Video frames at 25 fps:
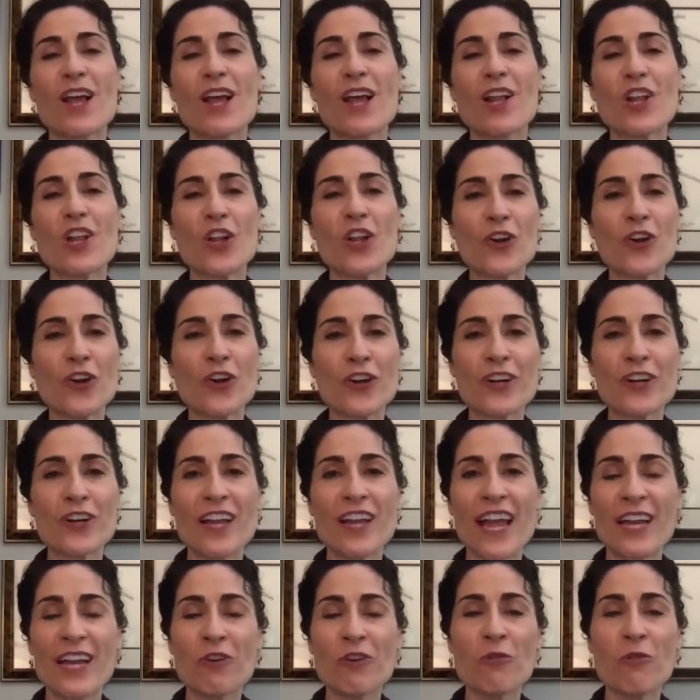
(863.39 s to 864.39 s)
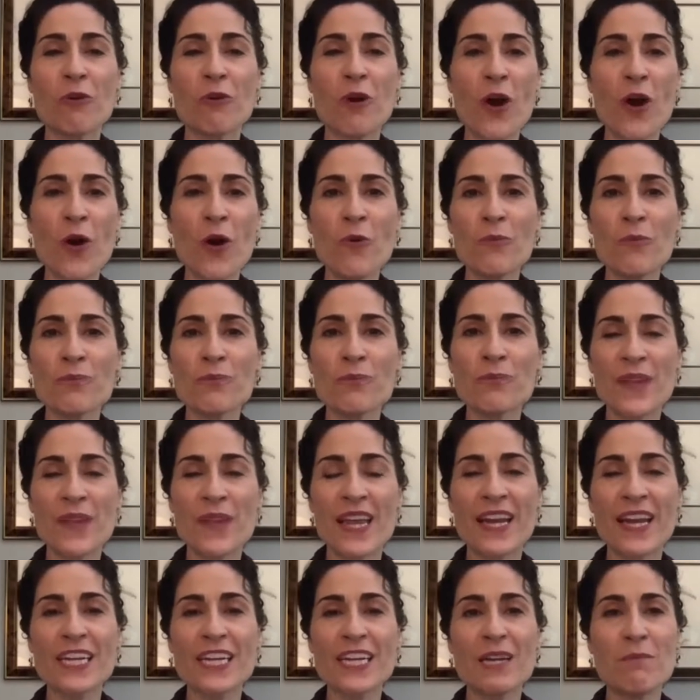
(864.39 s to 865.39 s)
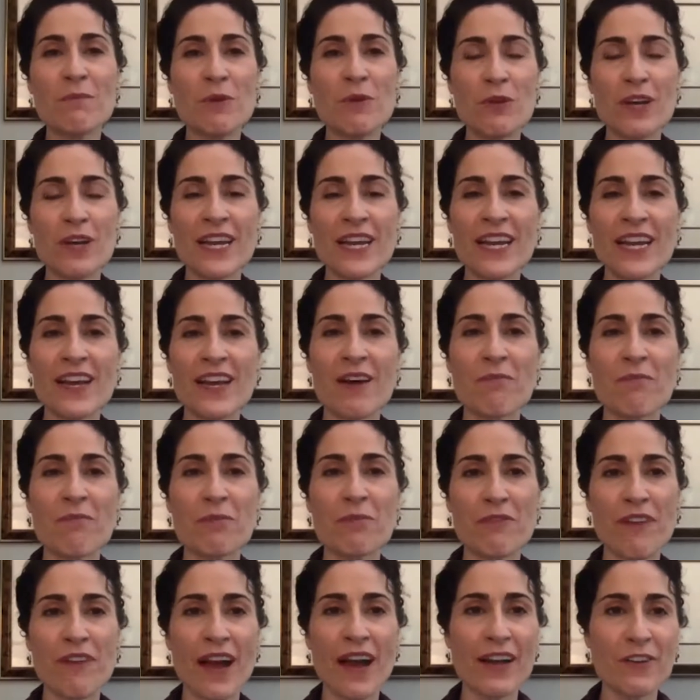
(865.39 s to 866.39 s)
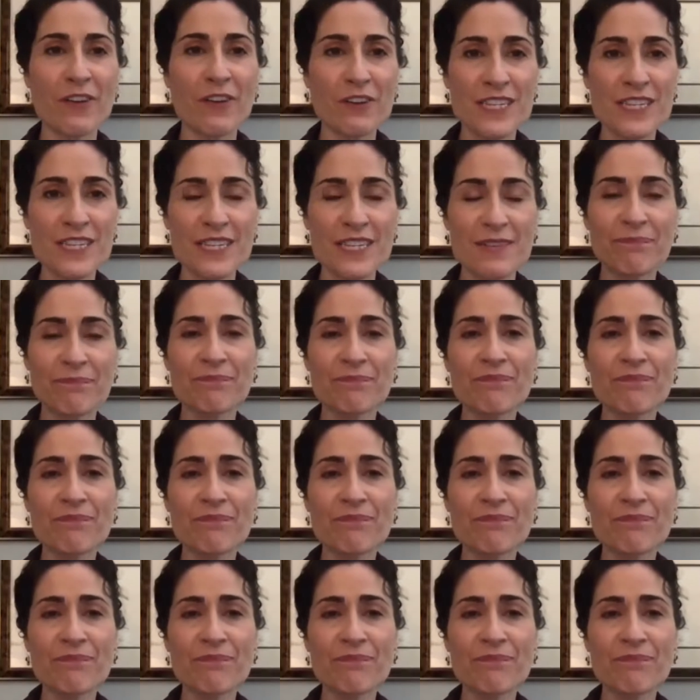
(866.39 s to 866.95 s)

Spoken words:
learn and grow in a community of providers.